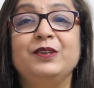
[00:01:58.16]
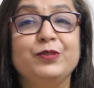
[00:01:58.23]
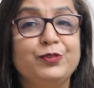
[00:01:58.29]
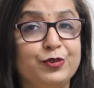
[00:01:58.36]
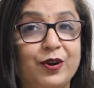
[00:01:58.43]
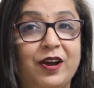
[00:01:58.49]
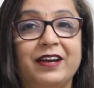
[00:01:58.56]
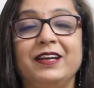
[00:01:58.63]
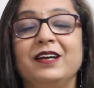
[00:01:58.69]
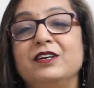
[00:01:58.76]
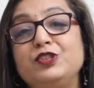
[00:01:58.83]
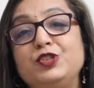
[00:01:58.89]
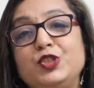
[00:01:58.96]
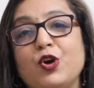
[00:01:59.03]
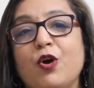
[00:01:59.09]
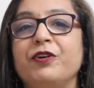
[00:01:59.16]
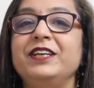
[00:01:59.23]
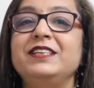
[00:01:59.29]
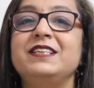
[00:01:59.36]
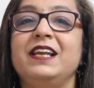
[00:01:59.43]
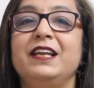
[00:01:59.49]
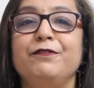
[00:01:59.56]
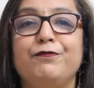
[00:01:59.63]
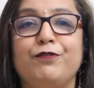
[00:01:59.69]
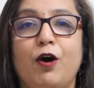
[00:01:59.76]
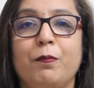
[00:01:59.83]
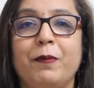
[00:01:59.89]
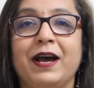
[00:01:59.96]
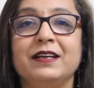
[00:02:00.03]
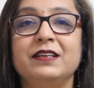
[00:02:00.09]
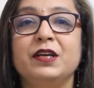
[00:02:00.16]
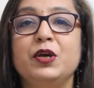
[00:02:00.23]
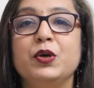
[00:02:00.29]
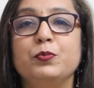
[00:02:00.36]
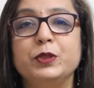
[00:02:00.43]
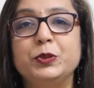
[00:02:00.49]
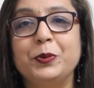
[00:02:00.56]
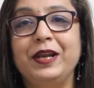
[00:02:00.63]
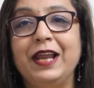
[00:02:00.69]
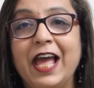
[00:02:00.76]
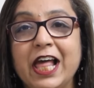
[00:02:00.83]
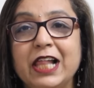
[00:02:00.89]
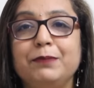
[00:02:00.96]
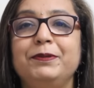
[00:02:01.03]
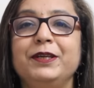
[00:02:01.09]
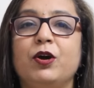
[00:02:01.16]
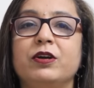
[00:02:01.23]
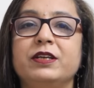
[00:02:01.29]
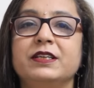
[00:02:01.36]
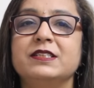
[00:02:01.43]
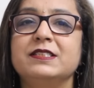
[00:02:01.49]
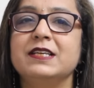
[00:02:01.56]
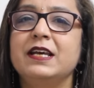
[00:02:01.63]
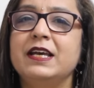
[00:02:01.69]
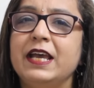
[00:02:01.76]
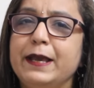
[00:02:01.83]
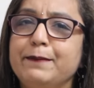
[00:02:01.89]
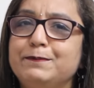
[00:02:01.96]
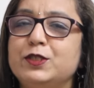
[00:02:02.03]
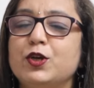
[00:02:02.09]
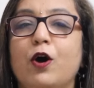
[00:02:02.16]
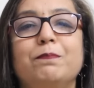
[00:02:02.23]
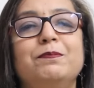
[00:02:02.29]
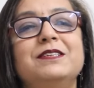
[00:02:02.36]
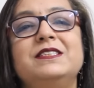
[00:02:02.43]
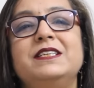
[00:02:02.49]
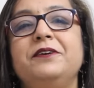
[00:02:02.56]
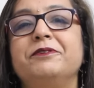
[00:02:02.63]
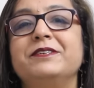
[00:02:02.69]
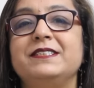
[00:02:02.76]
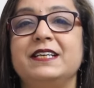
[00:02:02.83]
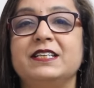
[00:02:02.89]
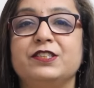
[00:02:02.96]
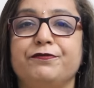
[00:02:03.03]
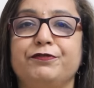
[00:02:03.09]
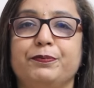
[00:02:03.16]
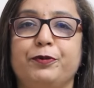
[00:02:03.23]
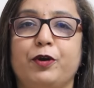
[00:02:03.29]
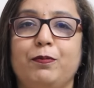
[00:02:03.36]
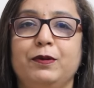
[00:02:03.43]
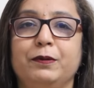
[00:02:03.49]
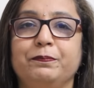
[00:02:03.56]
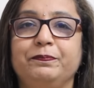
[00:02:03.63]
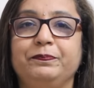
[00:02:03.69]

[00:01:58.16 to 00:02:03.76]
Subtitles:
Try a storytelling format which will help the audience absorb the seriousness of the problem.